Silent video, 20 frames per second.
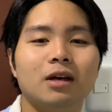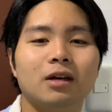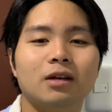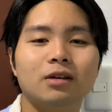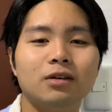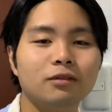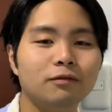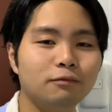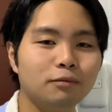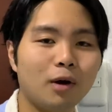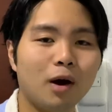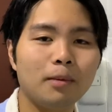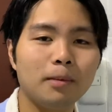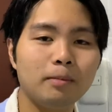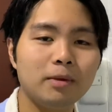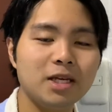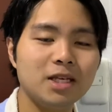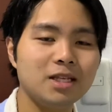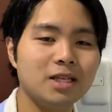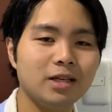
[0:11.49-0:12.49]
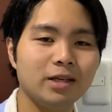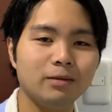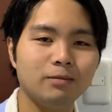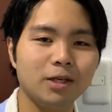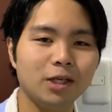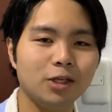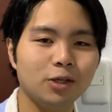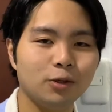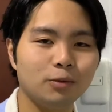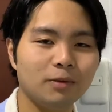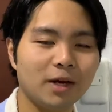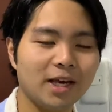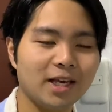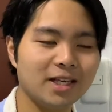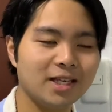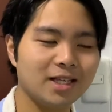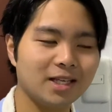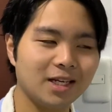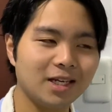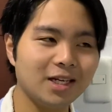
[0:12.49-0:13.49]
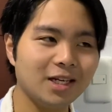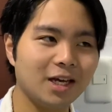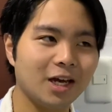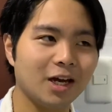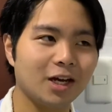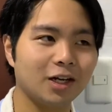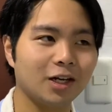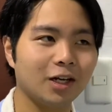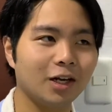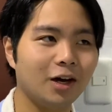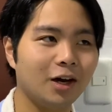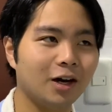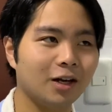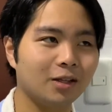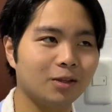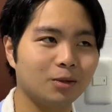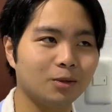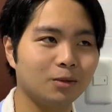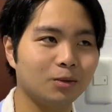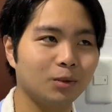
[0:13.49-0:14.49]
you've probably seen me do my skincare a lot.